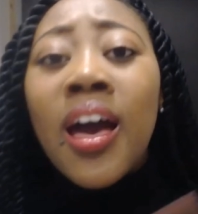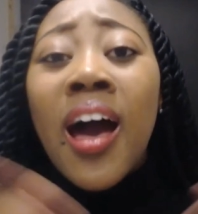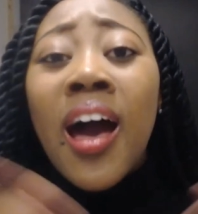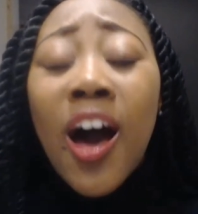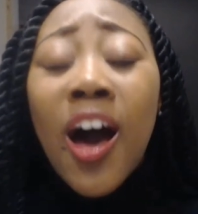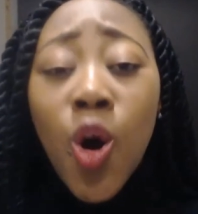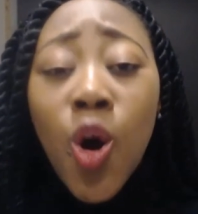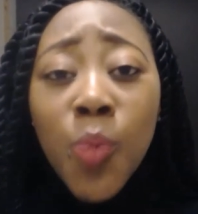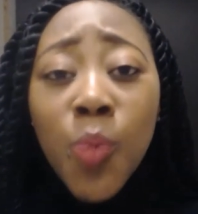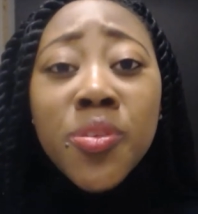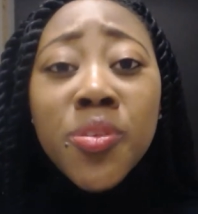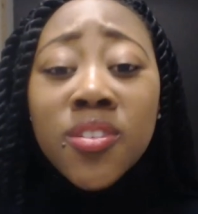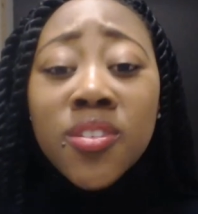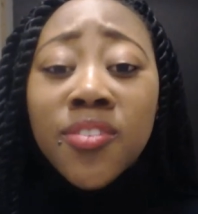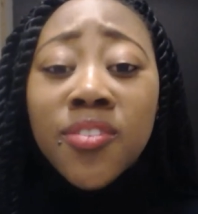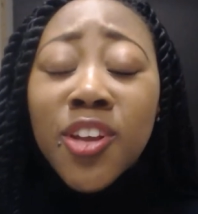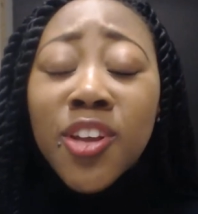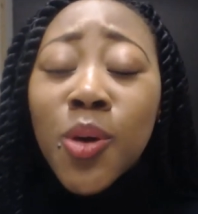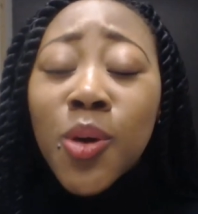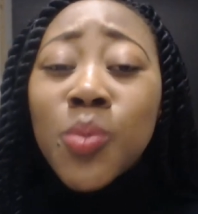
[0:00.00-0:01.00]
I hope this
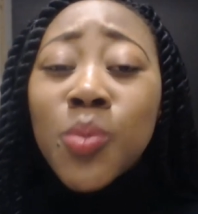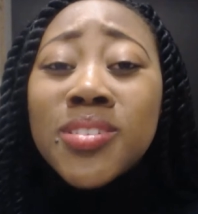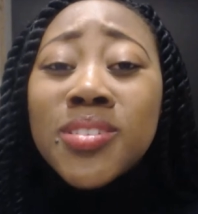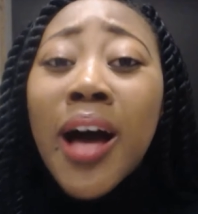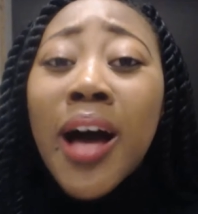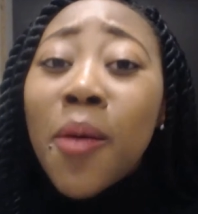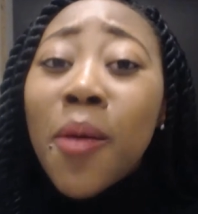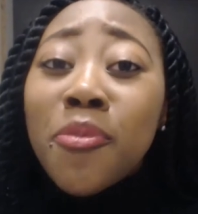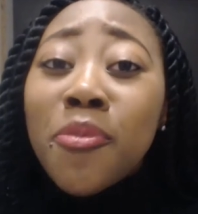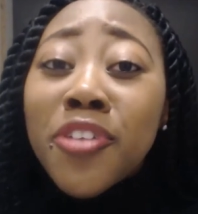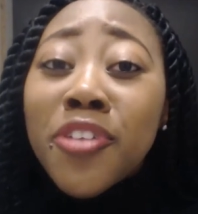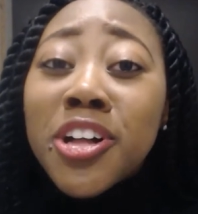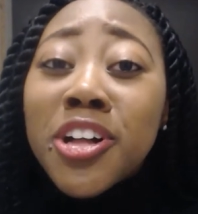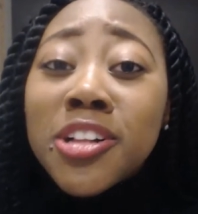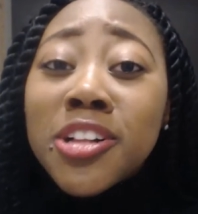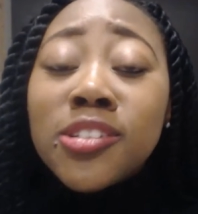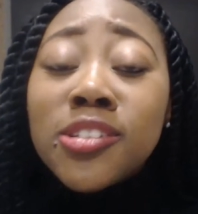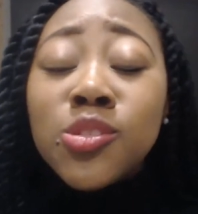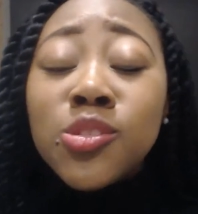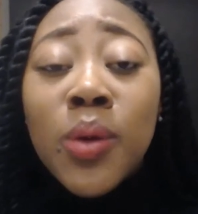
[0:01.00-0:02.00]
video was
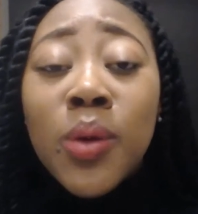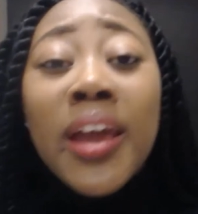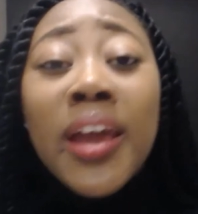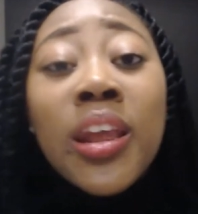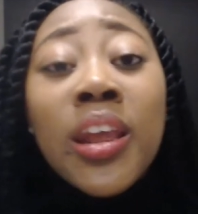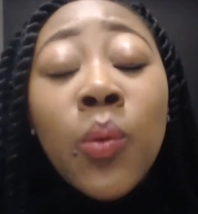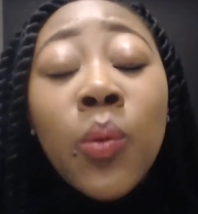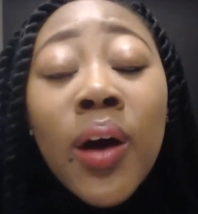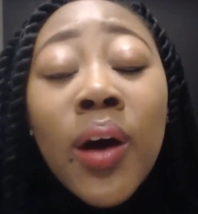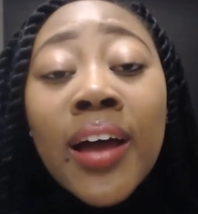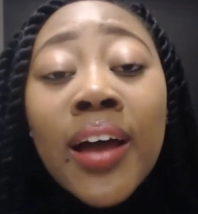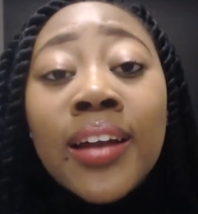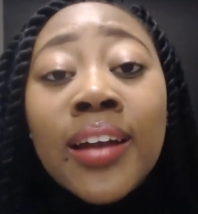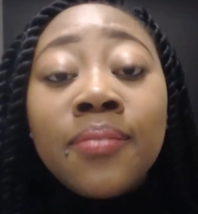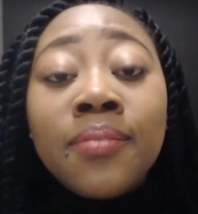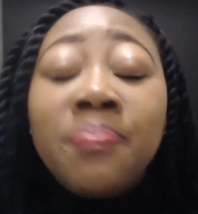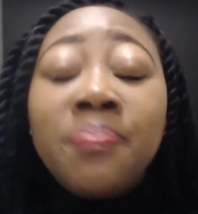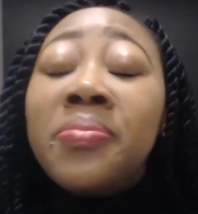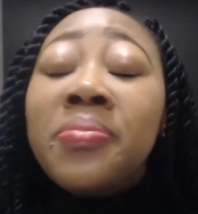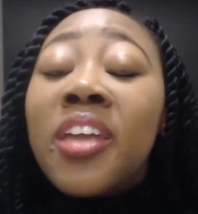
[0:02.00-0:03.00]
helpful to anyone.
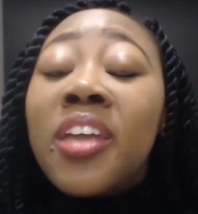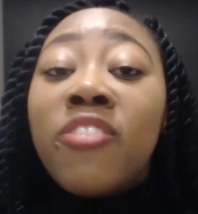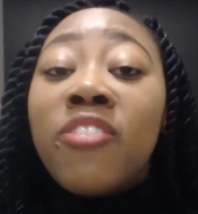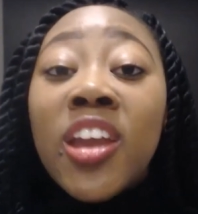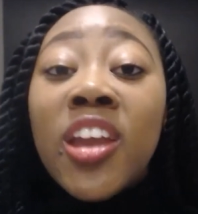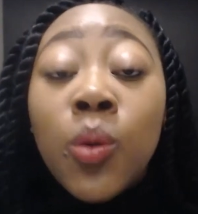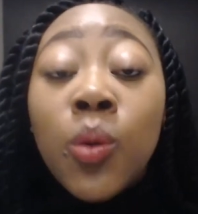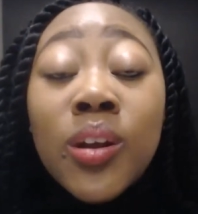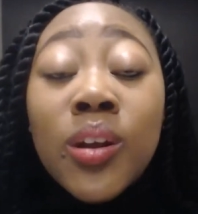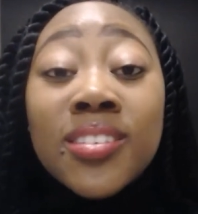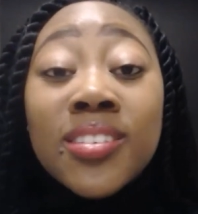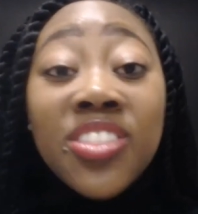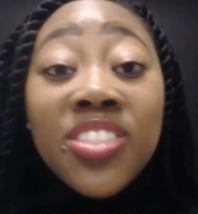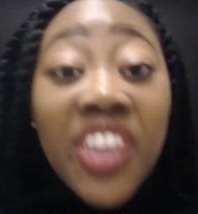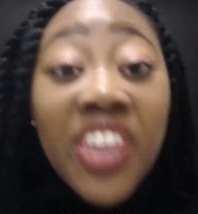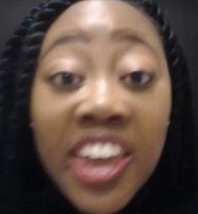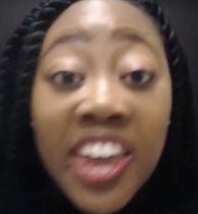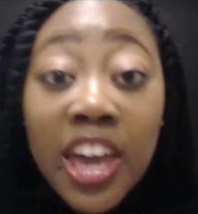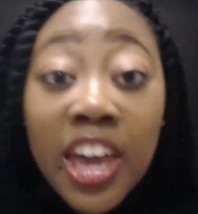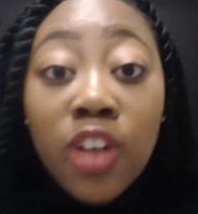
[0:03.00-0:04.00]
If anyone is
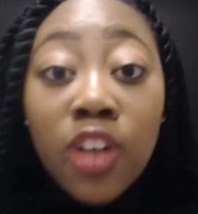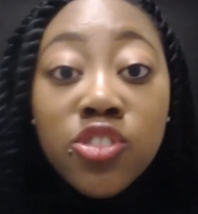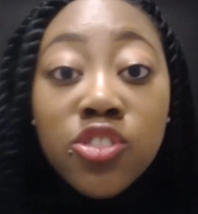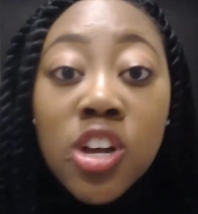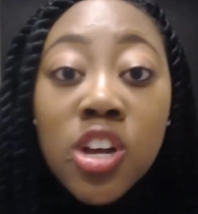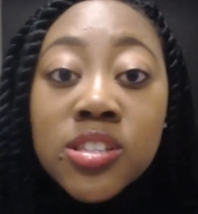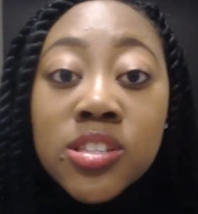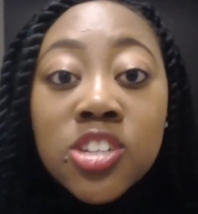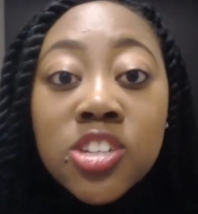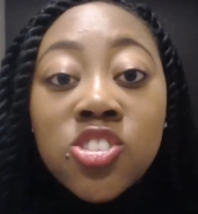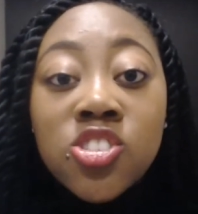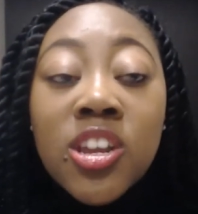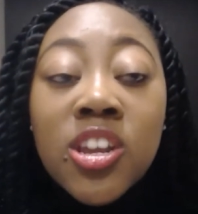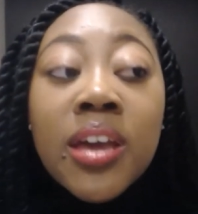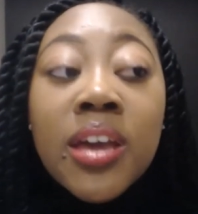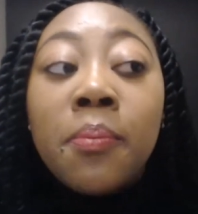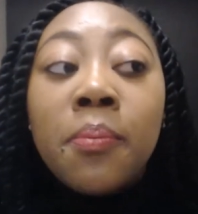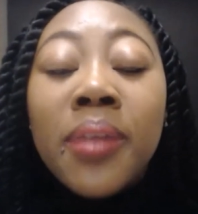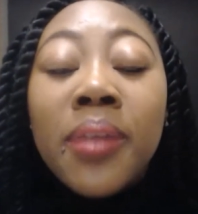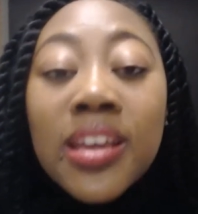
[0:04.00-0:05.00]
thinking of
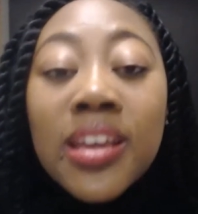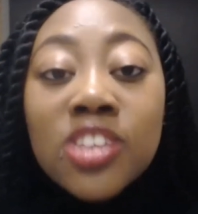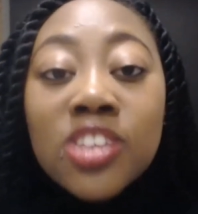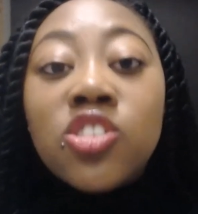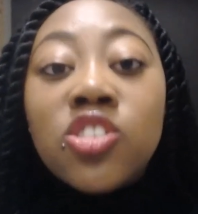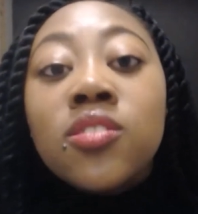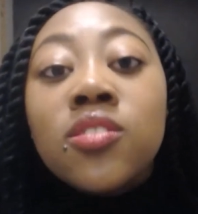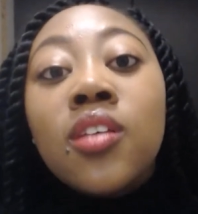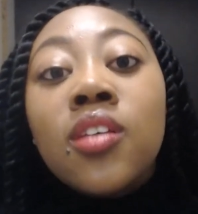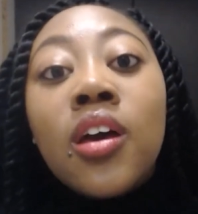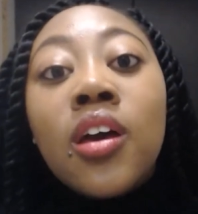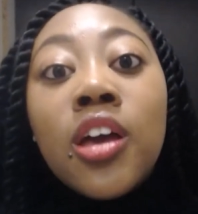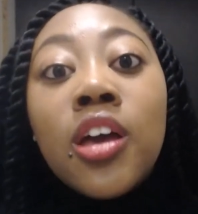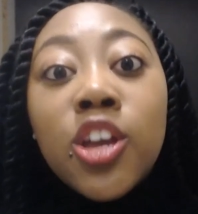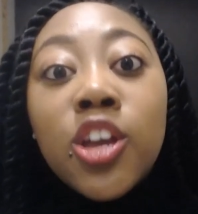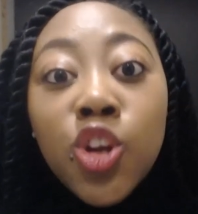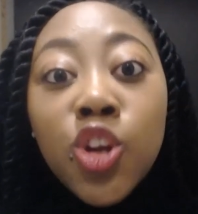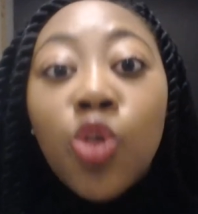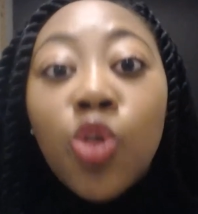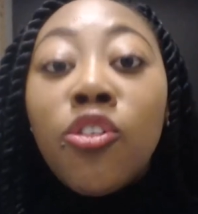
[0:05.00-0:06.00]
transitioning, please,
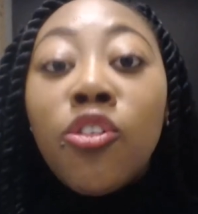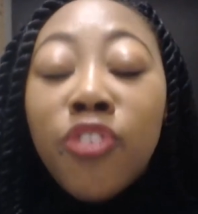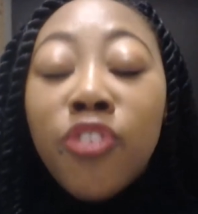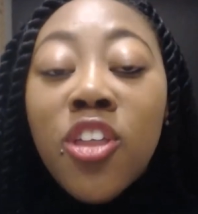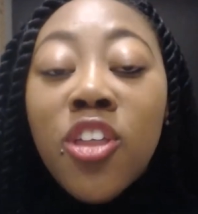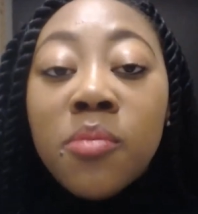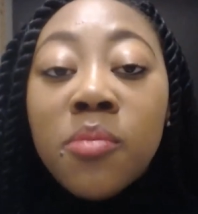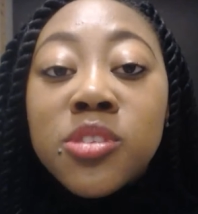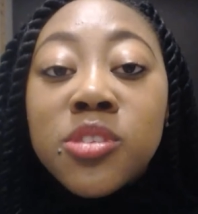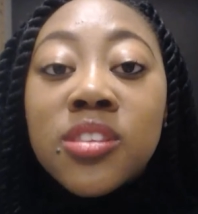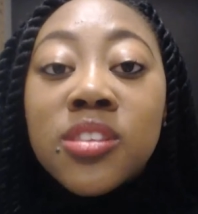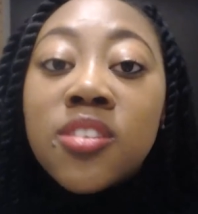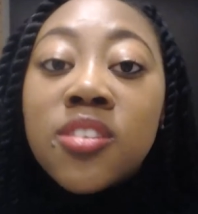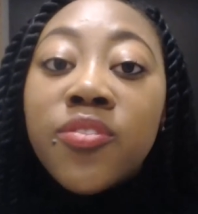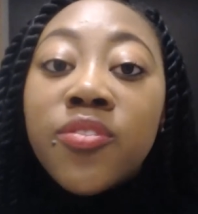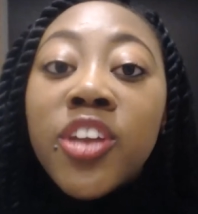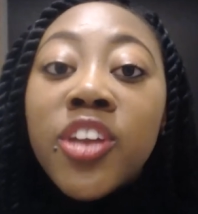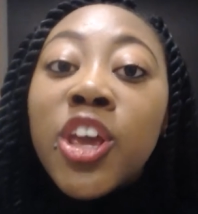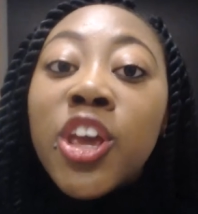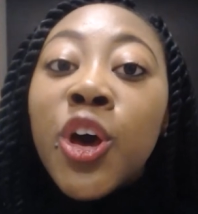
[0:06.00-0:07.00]
you know, refer them to this
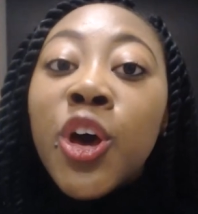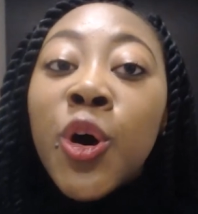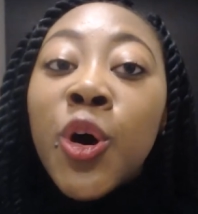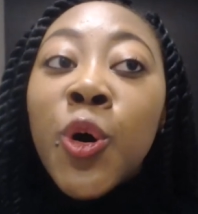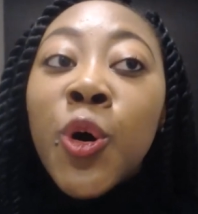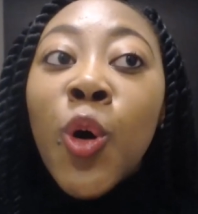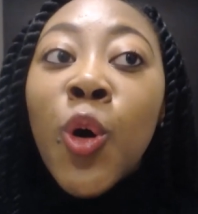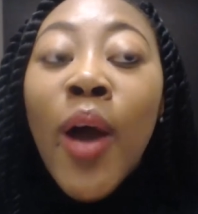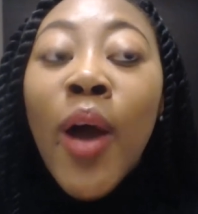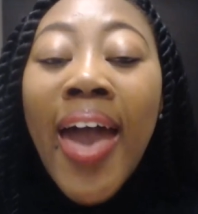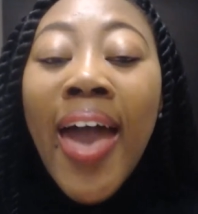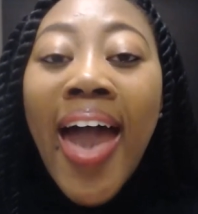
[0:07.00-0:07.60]
video.